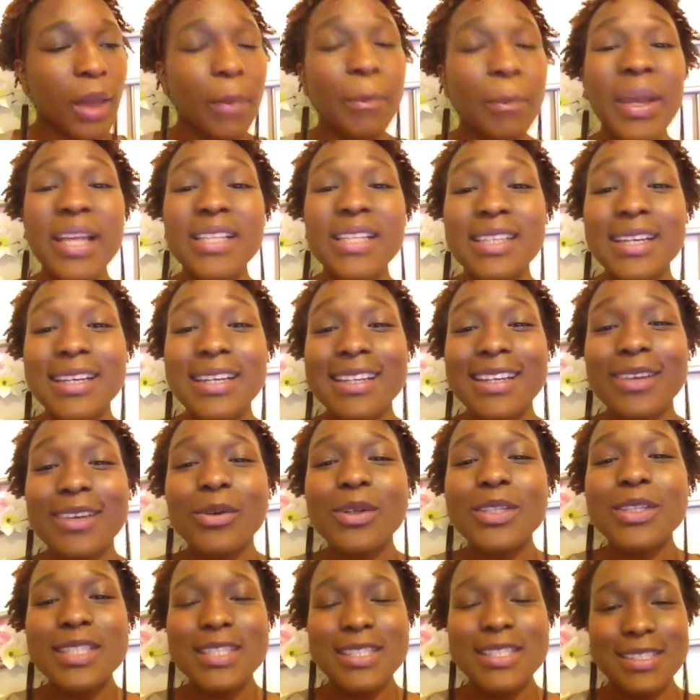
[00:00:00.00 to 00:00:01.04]
basically
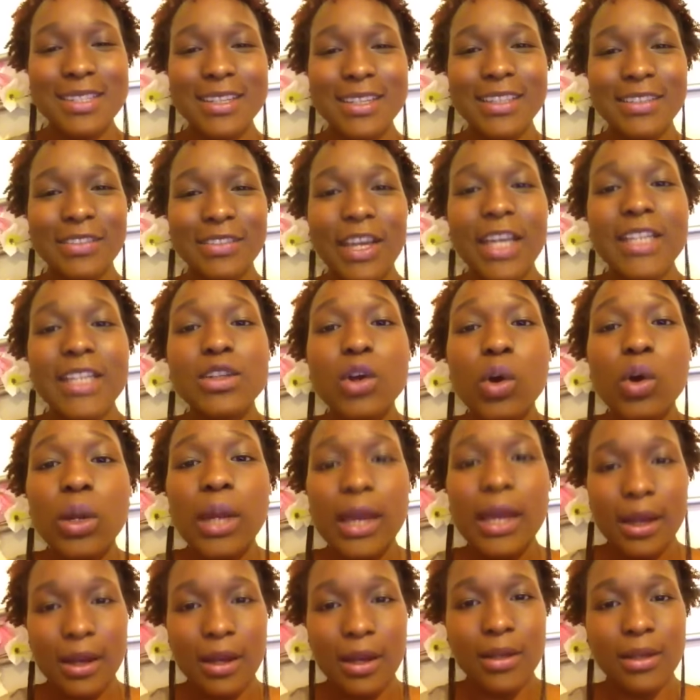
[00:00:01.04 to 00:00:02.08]
what's inside of it it's got
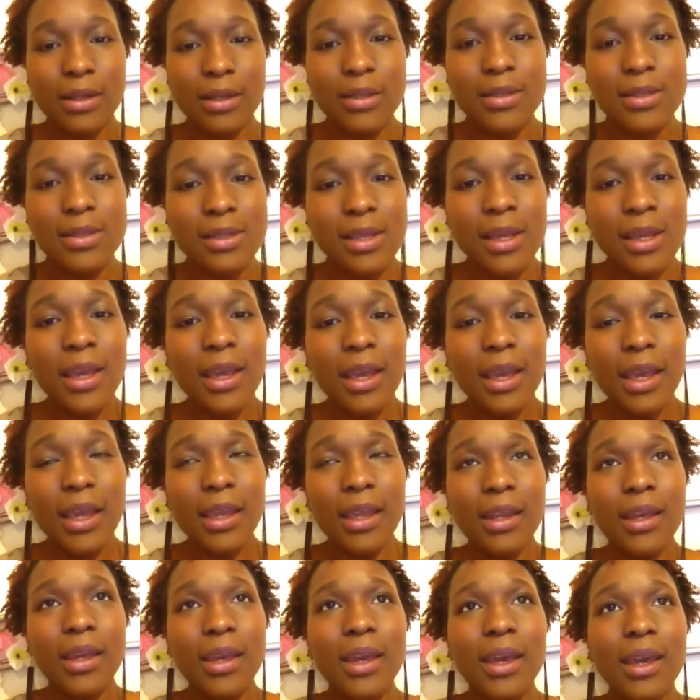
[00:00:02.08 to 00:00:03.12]
like colors
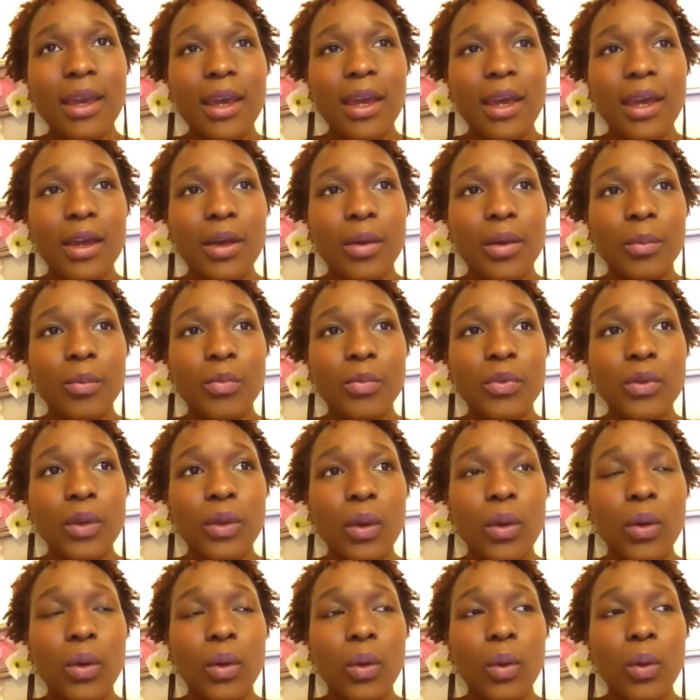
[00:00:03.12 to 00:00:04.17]
in it um
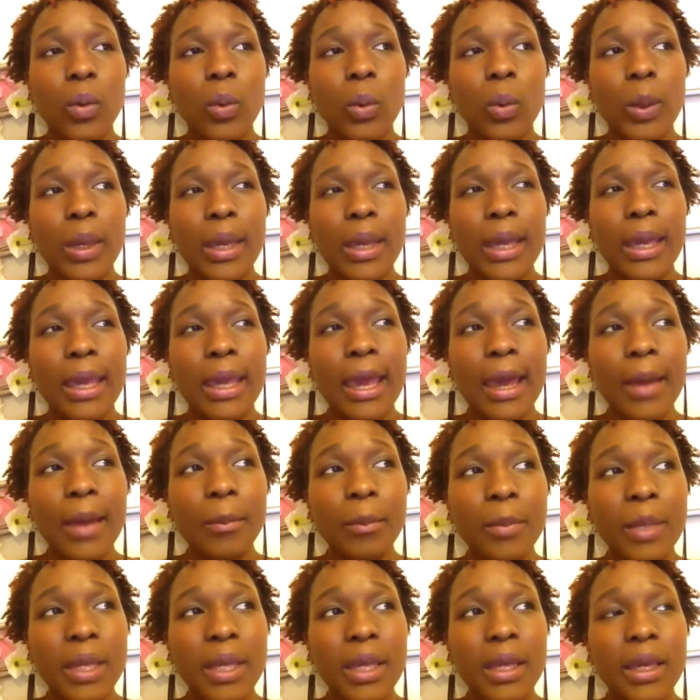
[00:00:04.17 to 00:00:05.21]
so it
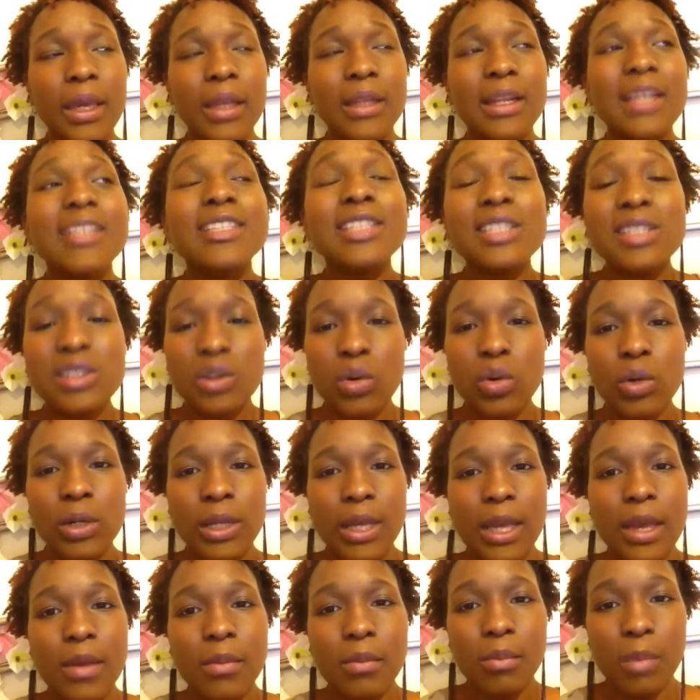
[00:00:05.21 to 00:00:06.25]
can be let's just call
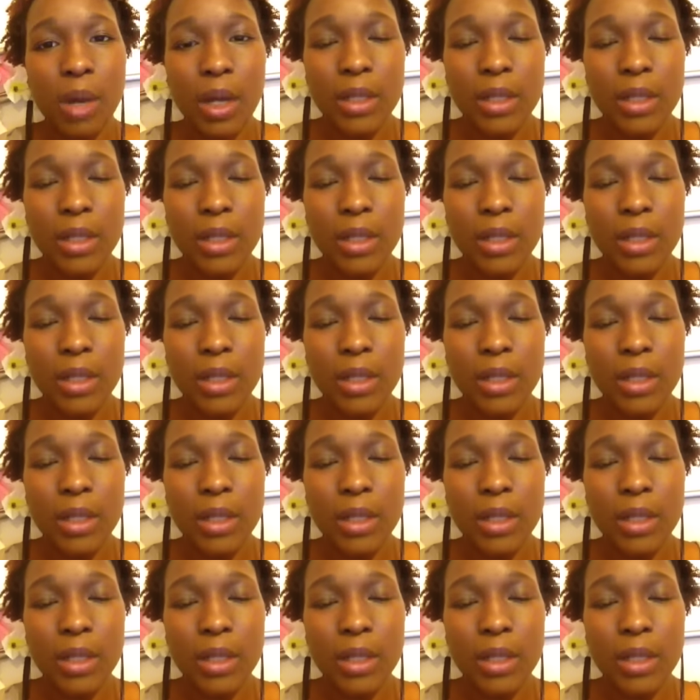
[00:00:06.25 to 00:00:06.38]
it a,